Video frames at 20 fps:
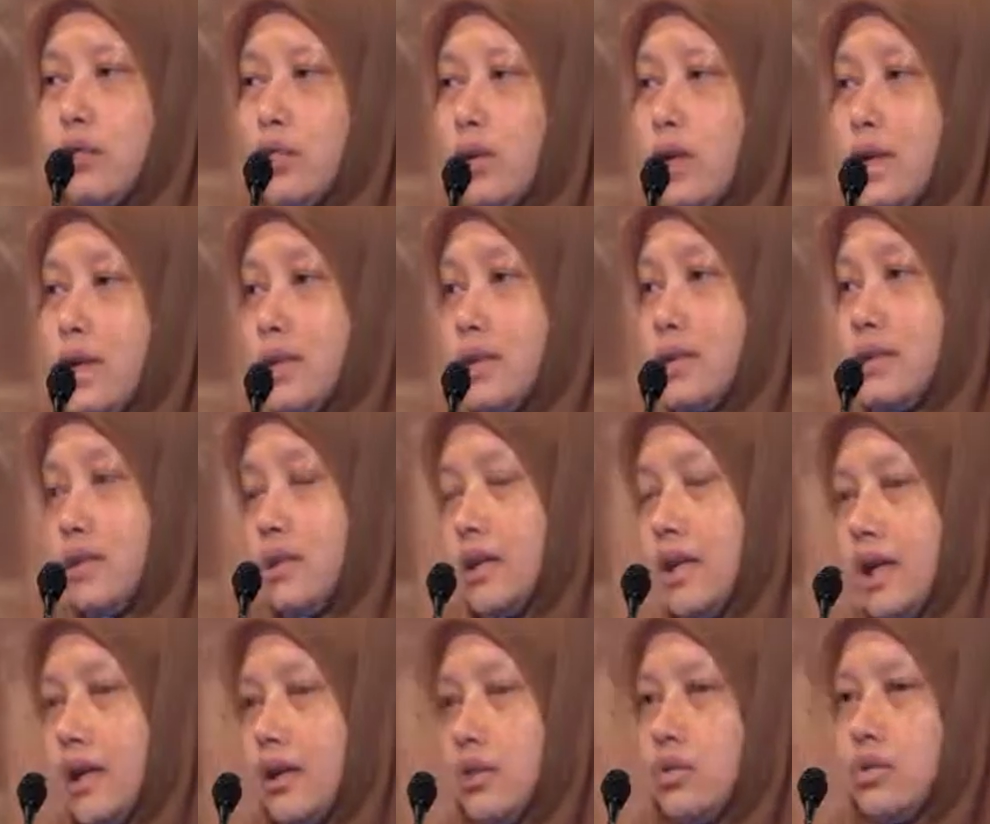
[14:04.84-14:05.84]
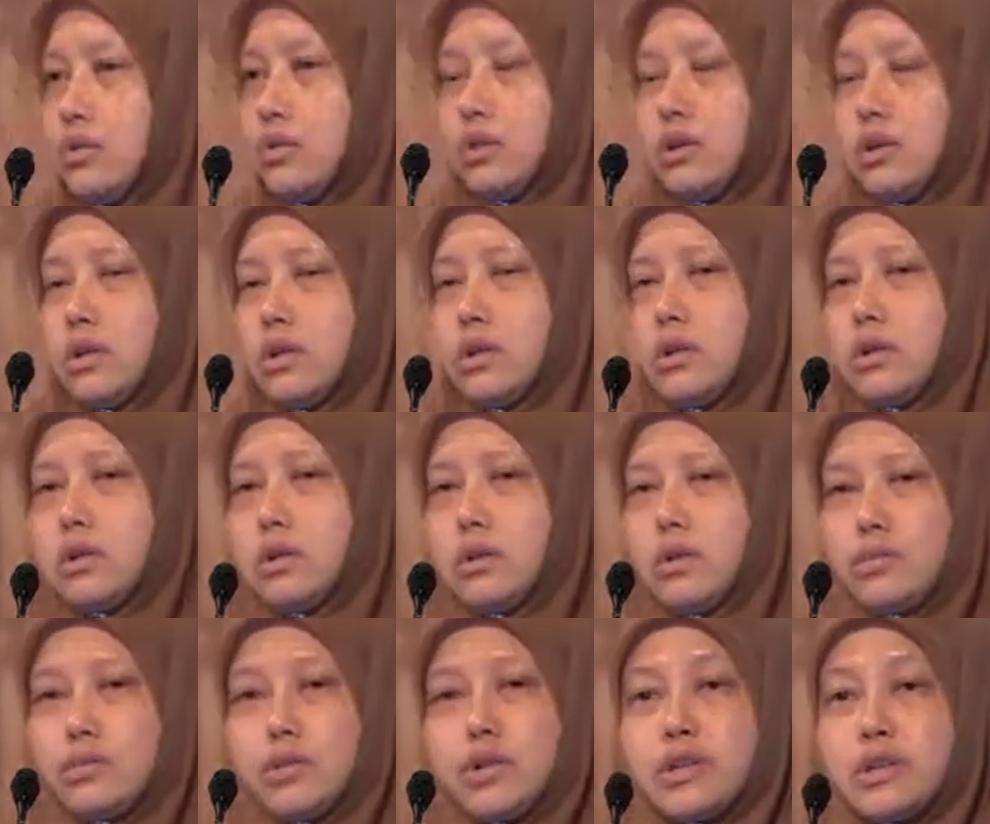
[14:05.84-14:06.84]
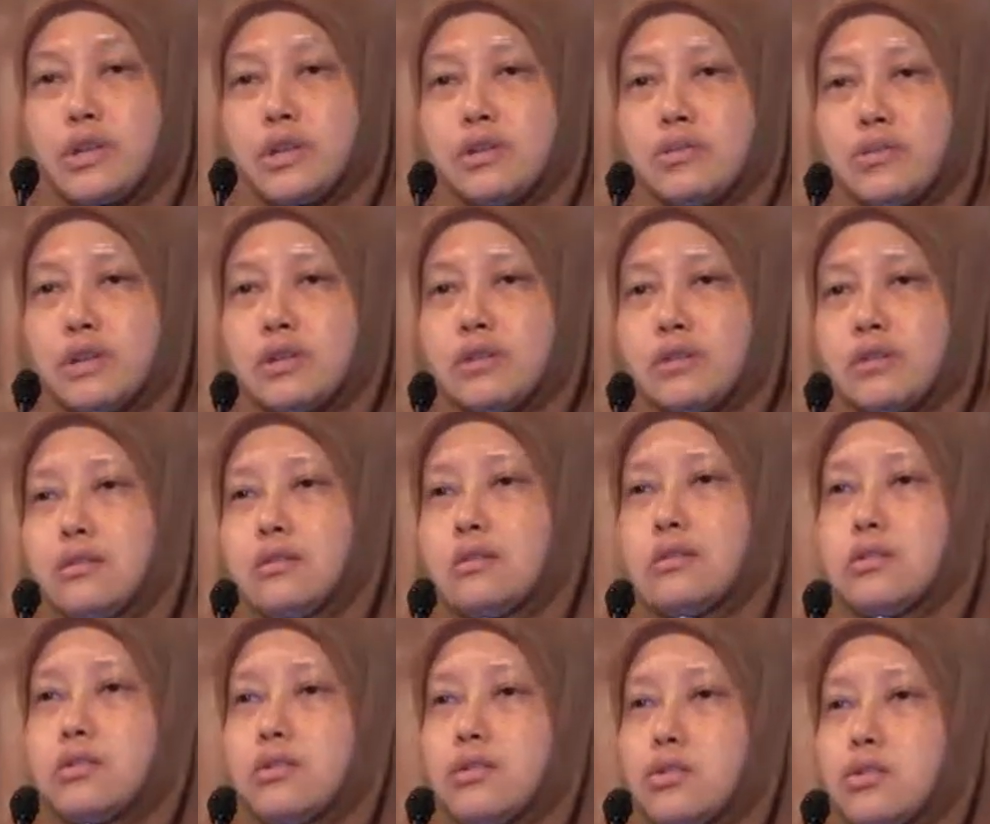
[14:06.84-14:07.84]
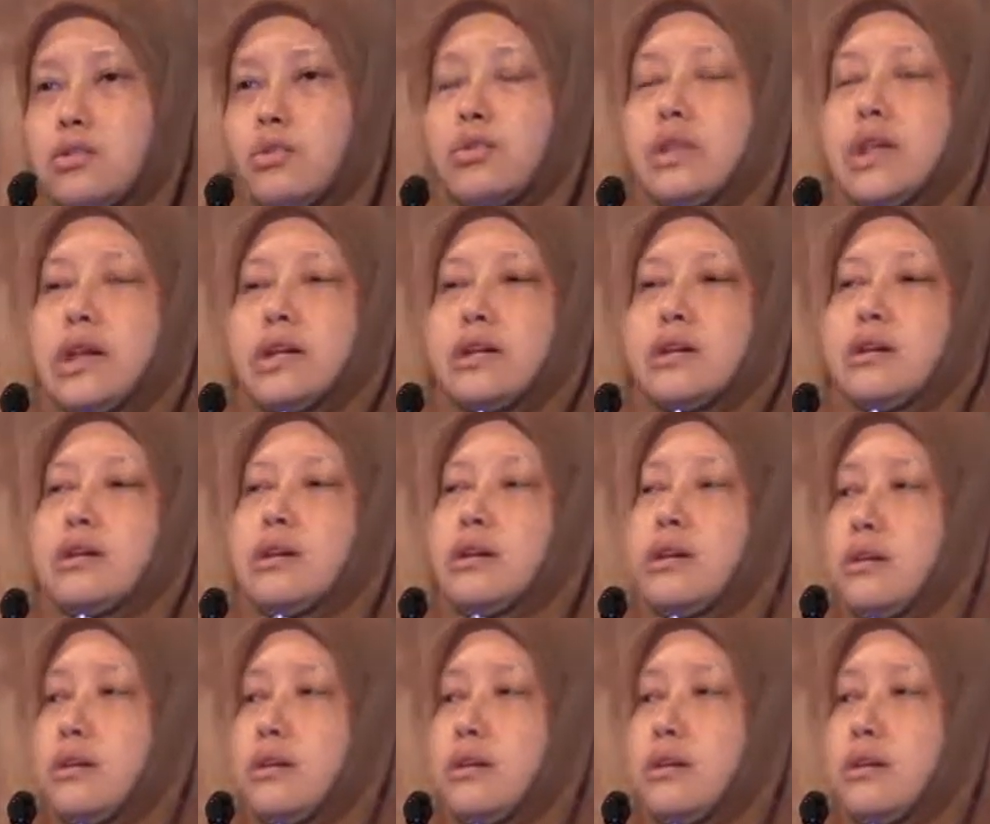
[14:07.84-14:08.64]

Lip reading: ways that I could preserve it so that